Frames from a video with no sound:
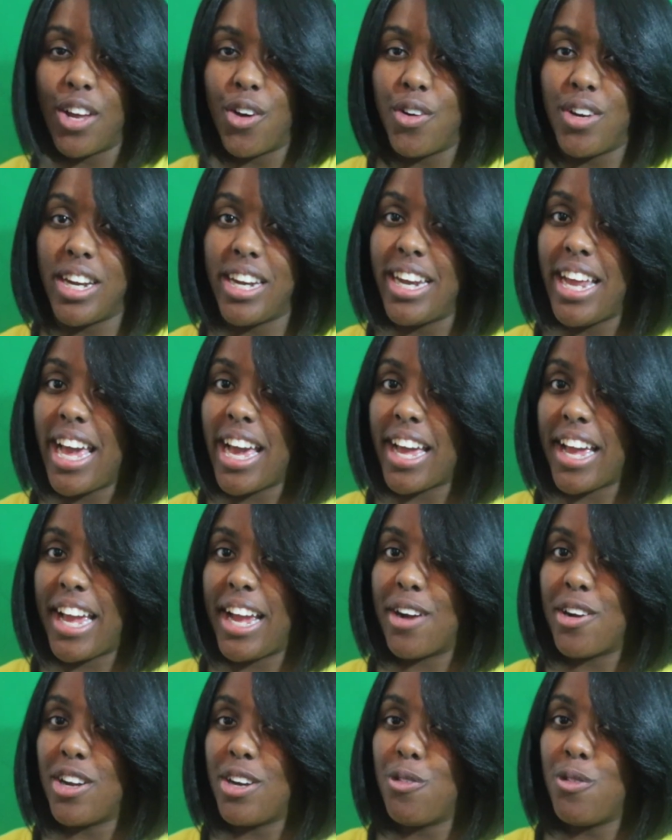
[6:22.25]
know in the neck
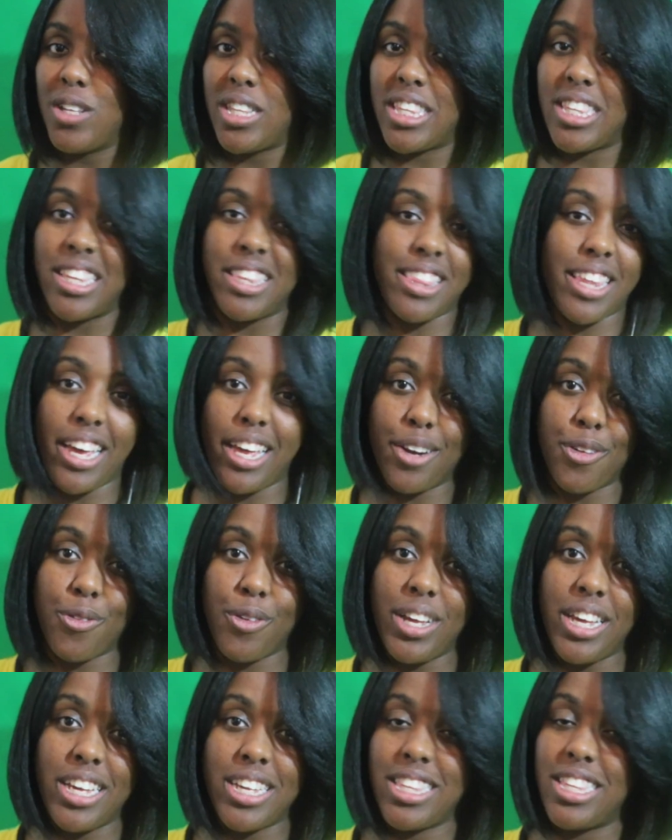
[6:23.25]
area with synthetic
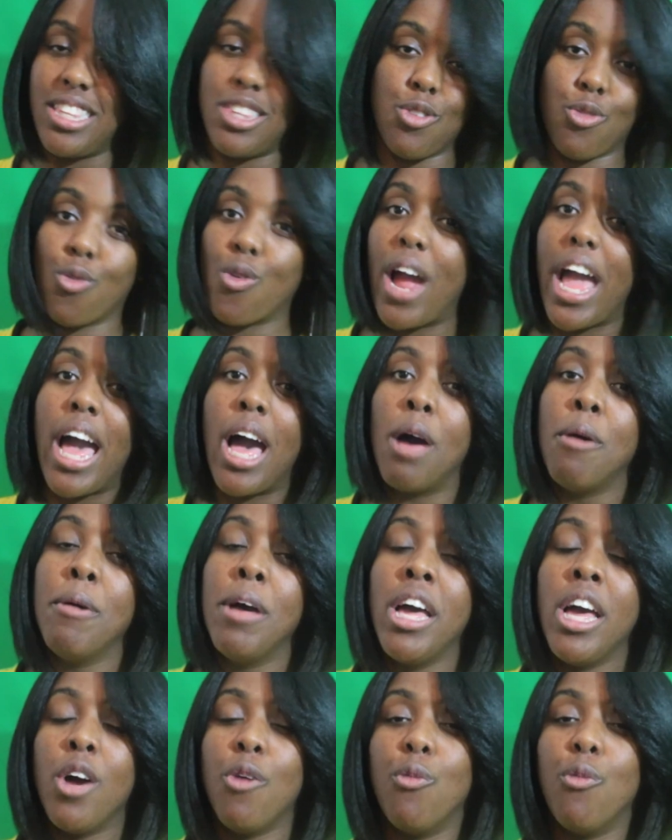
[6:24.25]
wigs it's a wrap